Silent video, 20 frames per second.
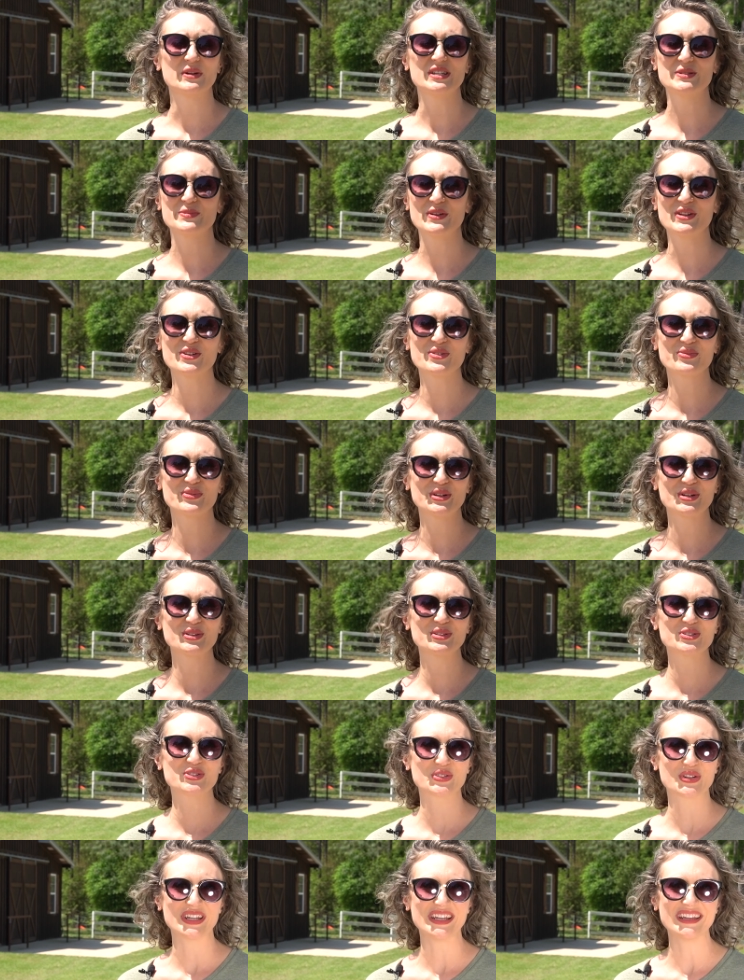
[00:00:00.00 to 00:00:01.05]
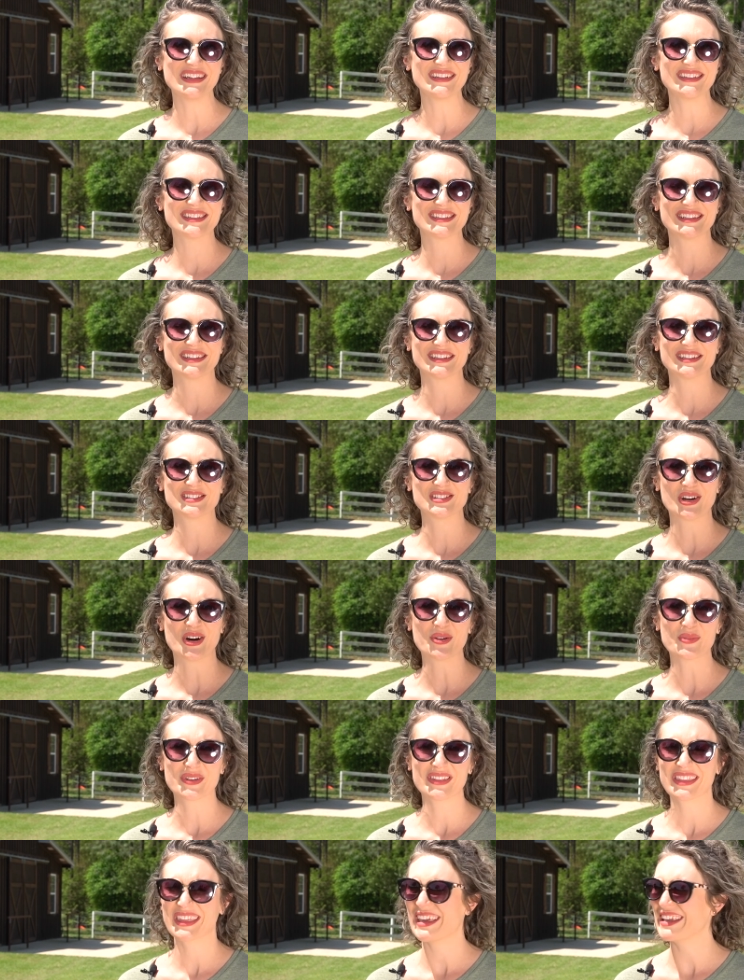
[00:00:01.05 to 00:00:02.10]
it's been a real treat to talk
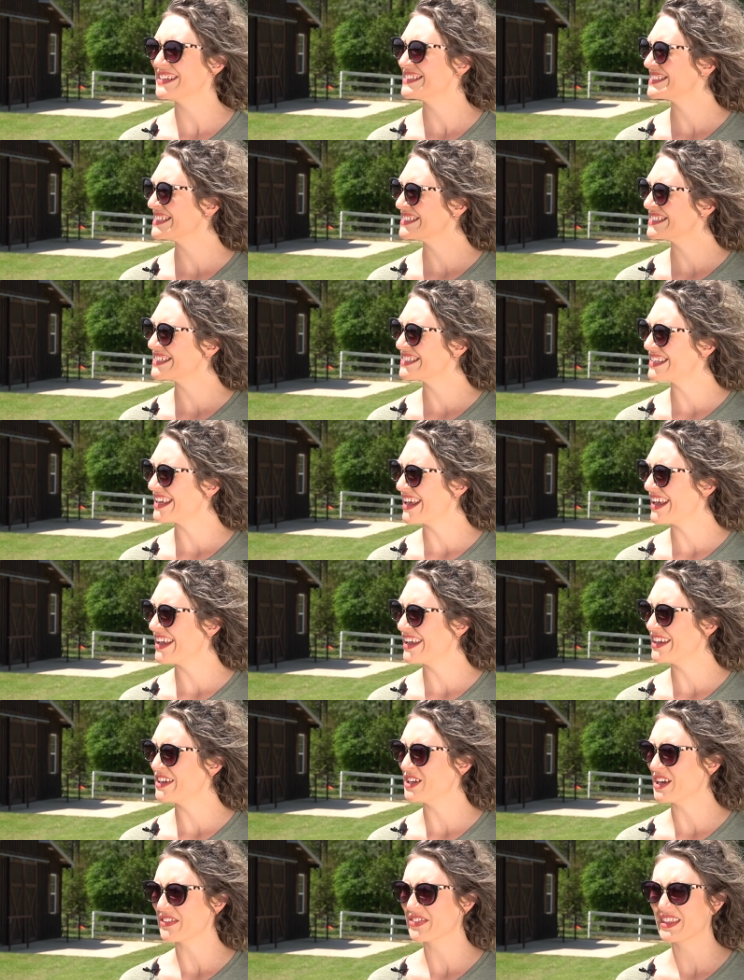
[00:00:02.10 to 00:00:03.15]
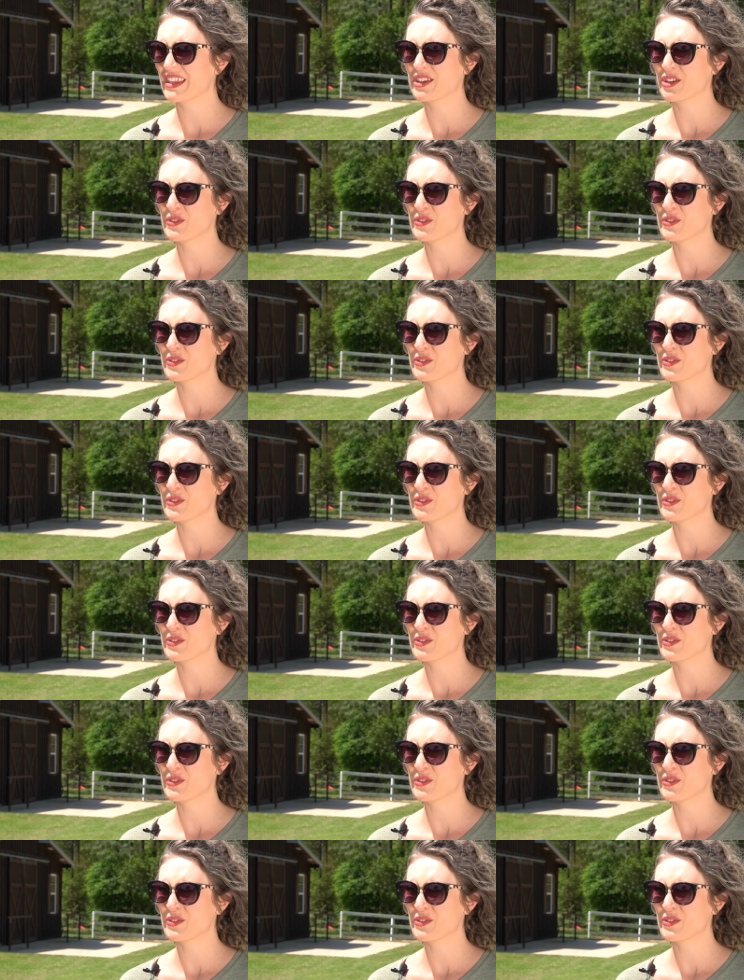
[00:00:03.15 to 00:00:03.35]
with Casey today. I think